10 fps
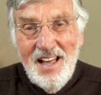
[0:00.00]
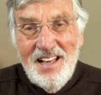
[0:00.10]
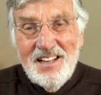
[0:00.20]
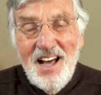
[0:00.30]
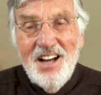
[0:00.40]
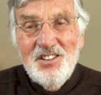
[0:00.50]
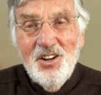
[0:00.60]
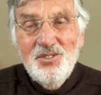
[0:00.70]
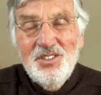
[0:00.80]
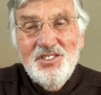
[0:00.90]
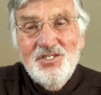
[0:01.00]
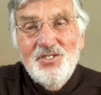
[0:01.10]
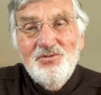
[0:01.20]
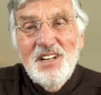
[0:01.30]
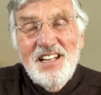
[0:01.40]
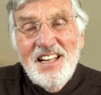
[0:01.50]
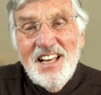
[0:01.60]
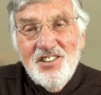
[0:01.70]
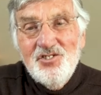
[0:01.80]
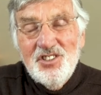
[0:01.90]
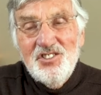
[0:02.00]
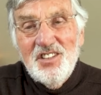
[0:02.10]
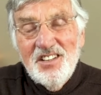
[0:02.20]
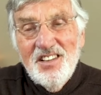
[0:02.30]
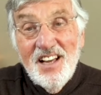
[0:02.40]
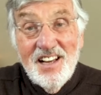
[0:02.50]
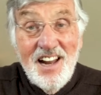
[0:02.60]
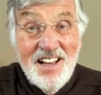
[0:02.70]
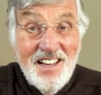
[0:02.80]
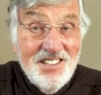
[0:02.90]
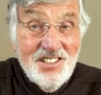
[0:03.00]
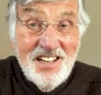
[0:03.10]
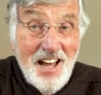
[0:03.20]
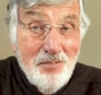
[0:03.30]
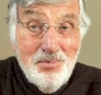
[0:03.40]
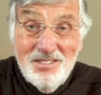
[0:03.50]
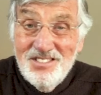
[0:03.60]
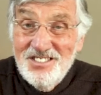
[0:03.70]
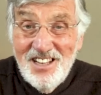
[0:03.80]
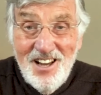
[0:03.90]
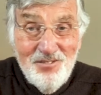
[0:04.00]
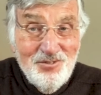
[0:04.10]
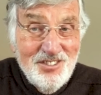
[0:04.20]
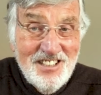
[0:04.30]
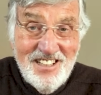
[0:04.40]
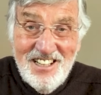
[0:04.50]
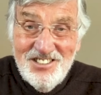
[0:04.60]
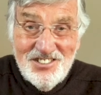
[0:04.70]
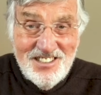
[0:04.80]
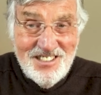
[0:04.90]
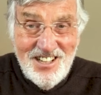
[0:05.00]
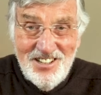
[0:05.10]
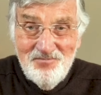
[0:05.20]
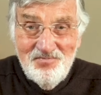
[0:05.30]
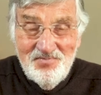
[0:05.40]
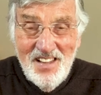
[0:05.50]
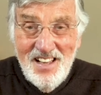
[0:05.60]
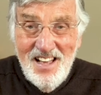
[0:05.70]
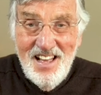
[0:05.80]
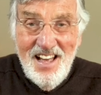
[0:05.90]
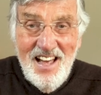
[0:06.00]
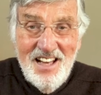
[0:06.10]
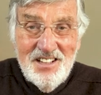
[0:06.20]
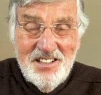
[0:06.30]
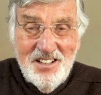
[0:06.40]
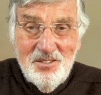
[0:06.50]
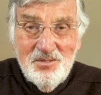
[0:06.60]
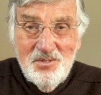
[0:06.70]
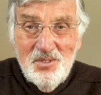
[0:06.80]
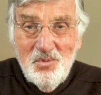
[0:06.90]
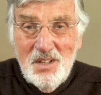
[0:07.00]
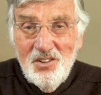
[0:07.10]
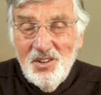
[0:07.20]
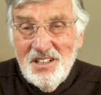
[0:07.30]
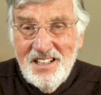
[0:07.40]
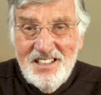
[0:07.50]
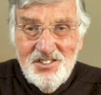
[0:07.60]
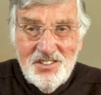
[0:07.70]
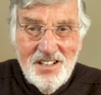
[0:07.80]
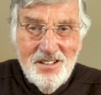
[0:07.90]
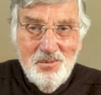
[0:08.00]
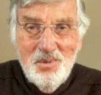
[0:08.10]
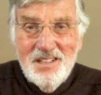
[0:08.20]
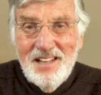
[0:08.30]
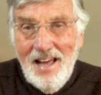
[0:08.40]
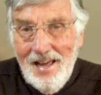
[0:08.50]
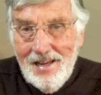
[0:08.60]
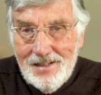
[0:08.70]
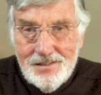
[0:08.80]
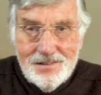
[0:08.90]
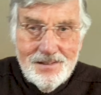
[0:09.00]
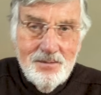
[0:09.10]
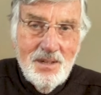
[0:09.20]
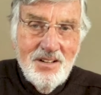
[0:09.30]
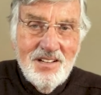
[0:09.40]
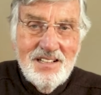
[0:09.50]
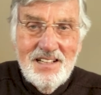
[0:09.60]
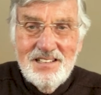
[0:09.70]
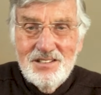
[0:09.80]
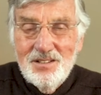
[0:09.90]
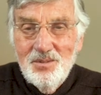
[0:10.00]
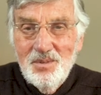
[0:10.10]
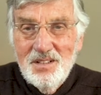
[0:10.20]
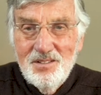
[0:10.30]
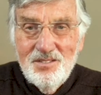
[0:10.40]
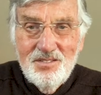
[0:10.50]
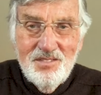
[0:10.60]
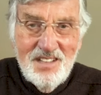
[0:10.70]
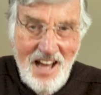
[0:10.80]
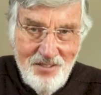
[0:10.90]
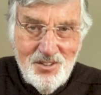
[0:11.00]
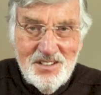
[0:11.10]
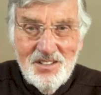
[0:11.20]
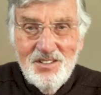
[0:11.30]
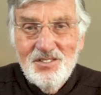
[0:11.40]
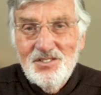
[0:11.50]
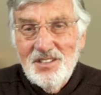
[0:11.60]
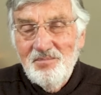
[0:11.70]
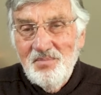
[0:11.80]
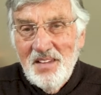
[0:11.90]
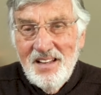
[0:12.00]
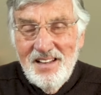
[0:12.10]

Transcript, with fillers: and I noticed a really interesting thing. And I guess it happens every Easter time. And uh, we look at Easter with eggs, and we look at Easter with daffodils and,